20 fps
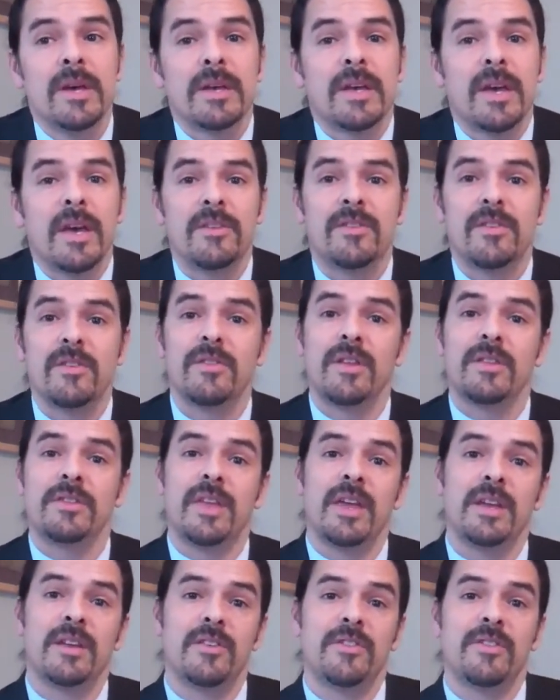cases that
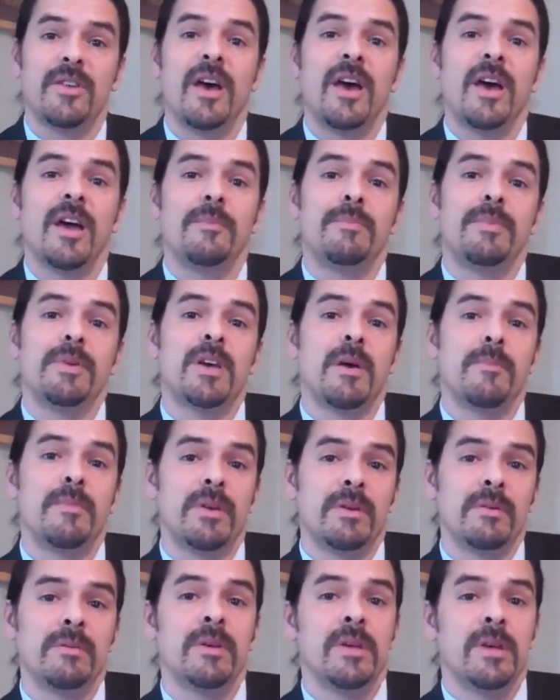they decide
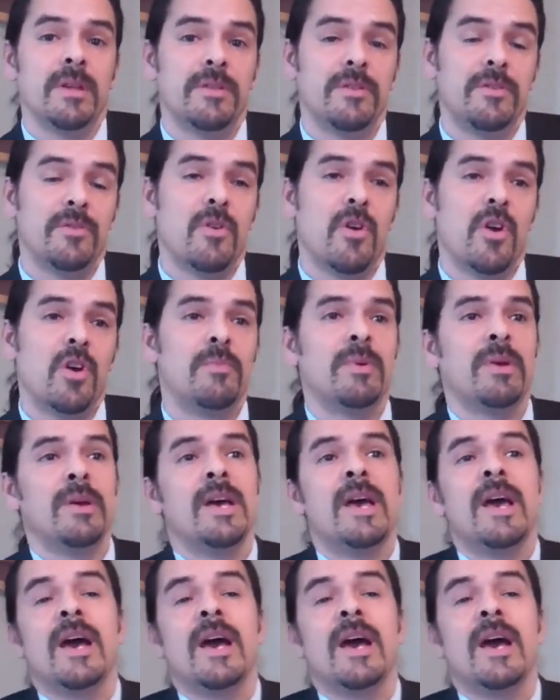becoming the norm.